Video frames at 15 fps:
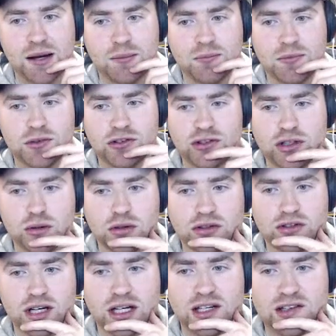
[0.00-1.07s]
Still looks
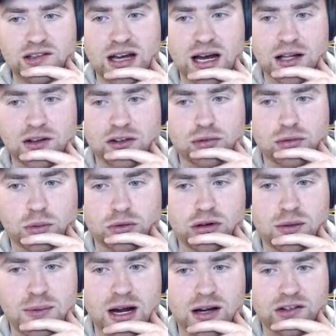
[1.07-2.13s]
like he's done. Swap to a
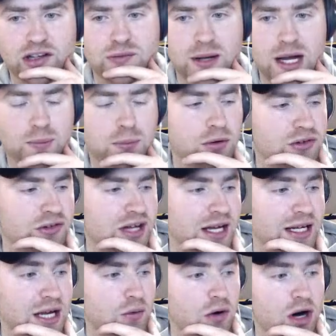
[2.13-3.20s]
Merritt, says Power Prawn Star.
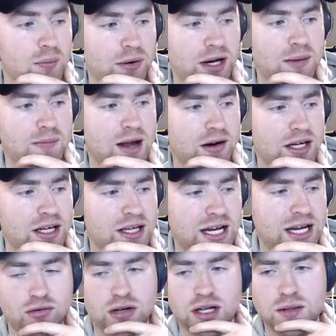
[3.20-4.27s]
Yeah, well, I'm bringing Merritt in
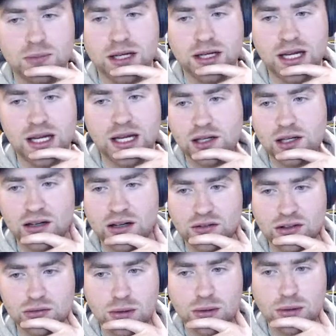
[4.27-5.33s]
next week, but yeah, you can definitely
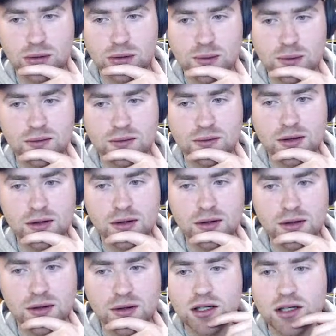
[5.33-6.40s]
swap him to Merritt.
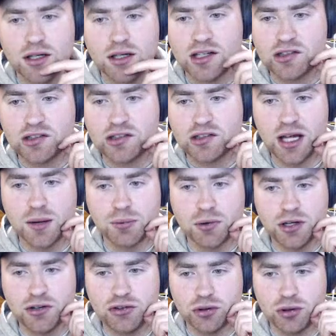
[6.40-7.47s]
Yeah, super glad I brought
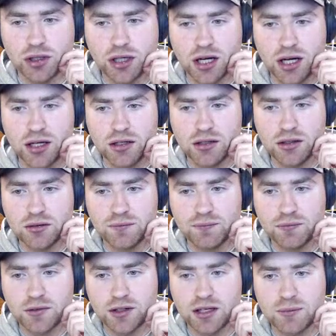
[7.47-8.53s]
in Zorko.
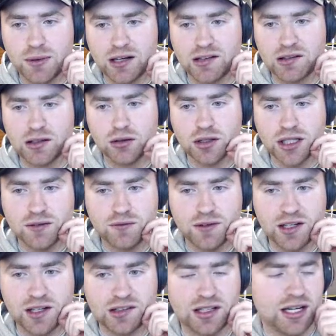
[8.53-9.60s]
Can basically lock in the
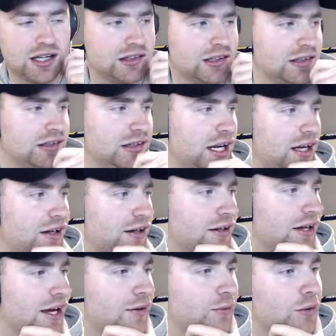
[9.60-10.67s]
VC now, says Nick.
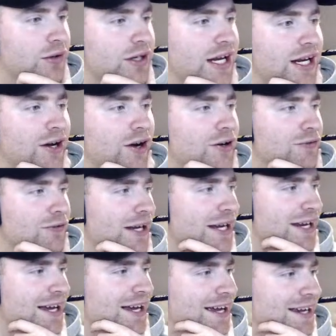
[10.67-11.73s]
Well, Nick,
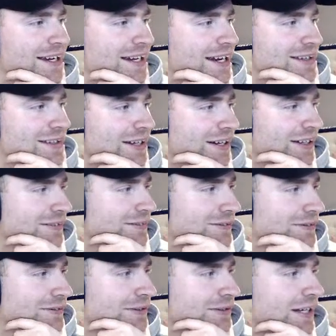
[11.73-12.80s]
hopefully he keeps going. We
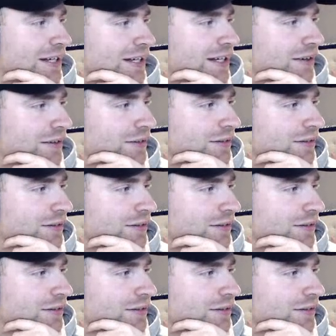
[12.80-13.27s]
want him to keep going